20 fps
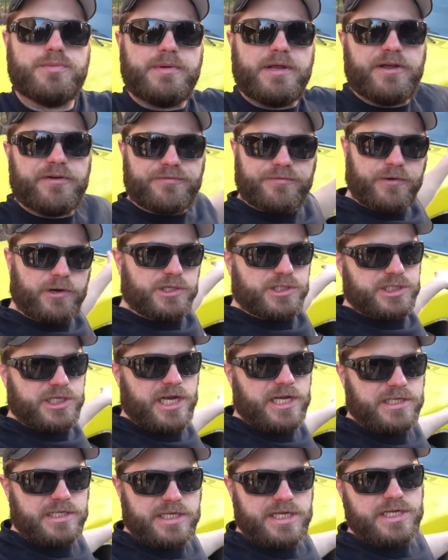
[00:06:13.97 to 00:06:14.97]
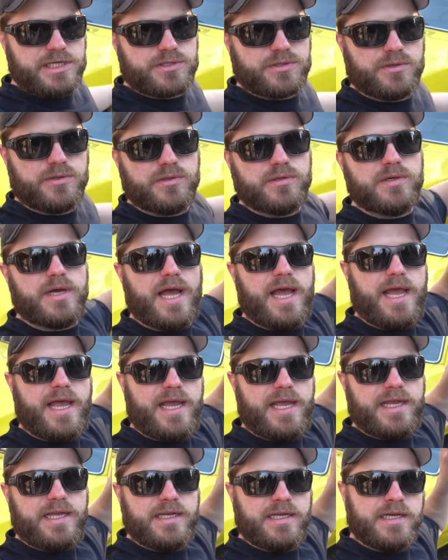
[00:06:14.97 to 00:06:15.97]
would be a first gen diesel.
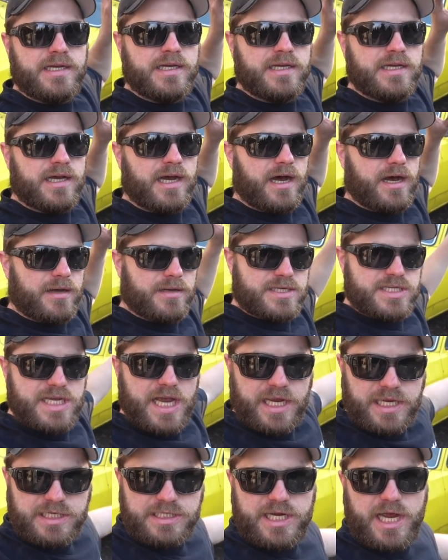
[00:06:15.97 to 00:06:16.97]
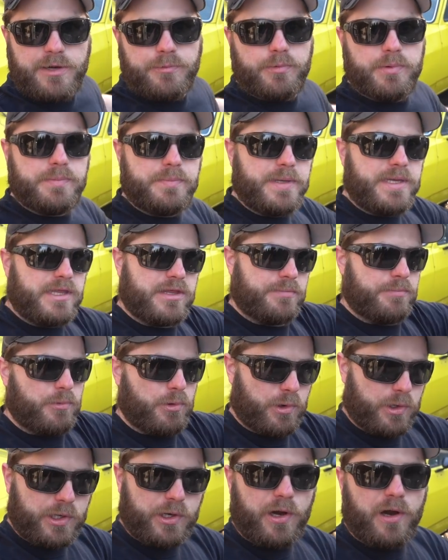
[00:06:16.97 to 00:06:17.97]
A second gen would be the
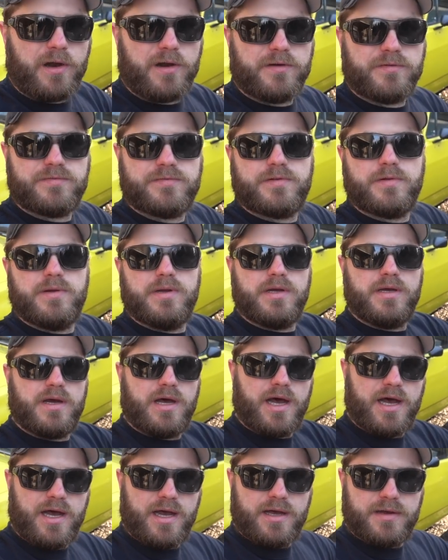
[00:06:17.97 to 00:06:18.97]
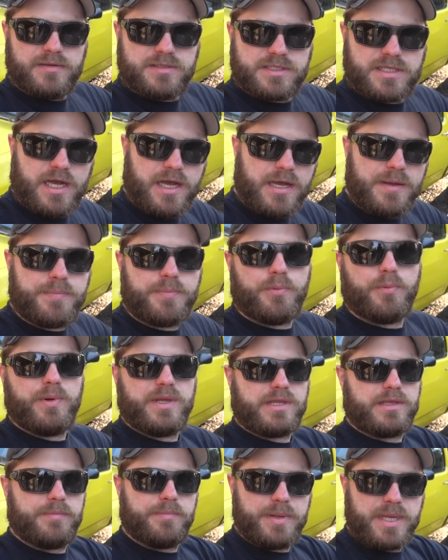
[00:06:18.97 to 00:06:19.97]
more curved type
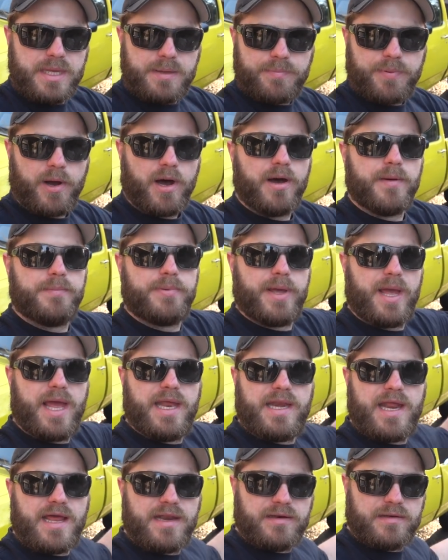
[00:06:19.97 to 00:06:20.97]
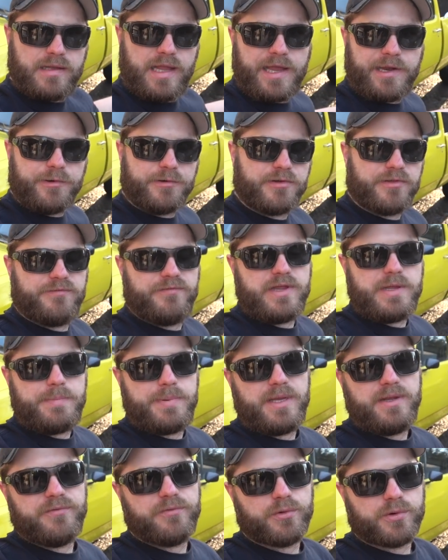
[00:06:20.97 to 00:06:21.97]
with the P pump, and then later the
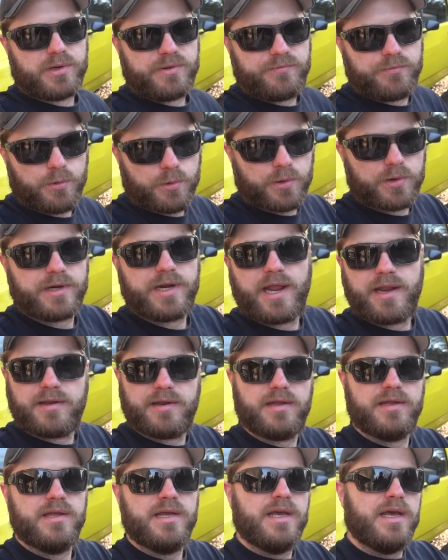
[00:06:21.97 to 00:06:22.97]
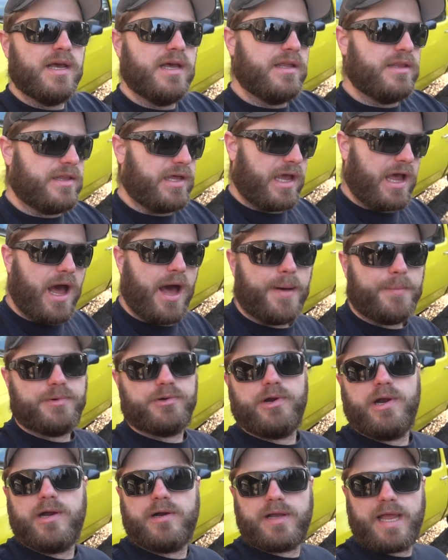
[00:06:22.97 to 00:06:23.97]
VP44, and then the
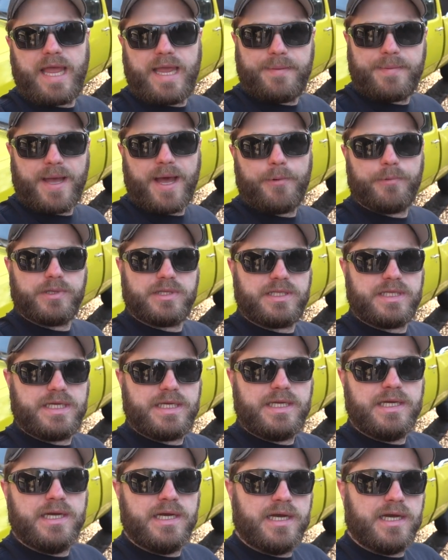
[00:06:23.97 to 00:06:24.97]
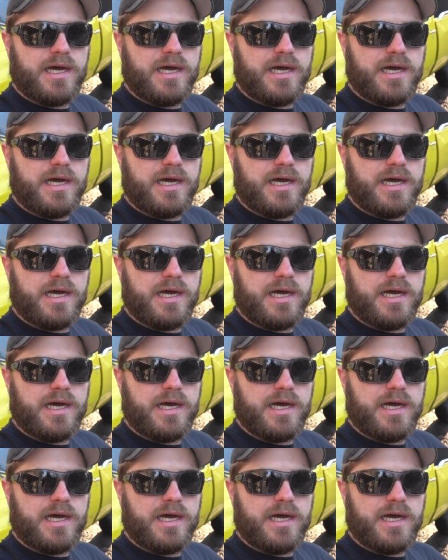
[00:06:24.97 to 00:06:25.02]
common rail came out with the